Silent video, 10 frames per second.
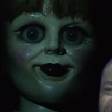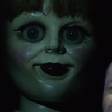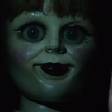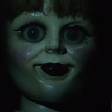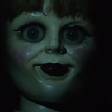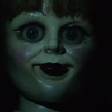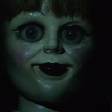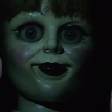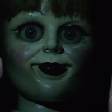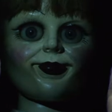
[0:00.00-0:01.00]

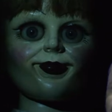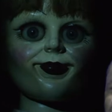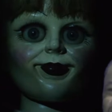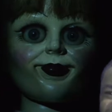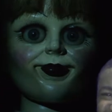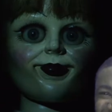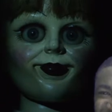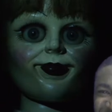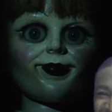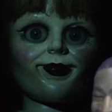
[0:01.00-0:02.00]

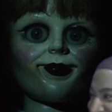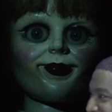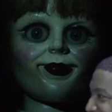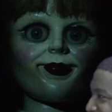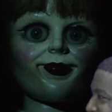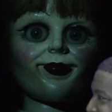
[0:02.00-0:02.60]
No words are spoken by the person on screen.